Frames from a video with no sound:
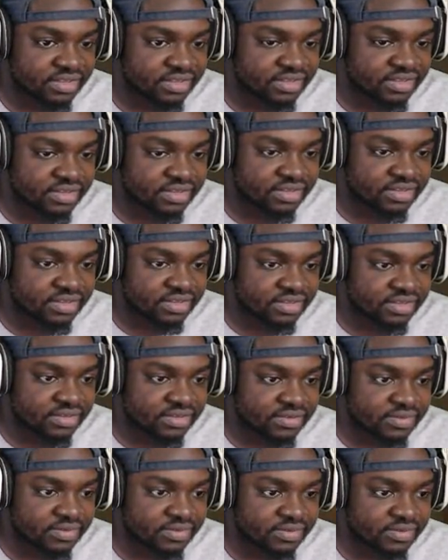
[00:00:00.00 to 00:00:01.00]

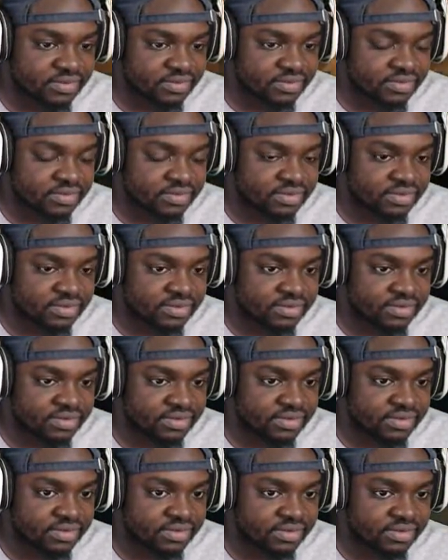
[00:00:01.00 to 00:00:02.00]
Nothing is said.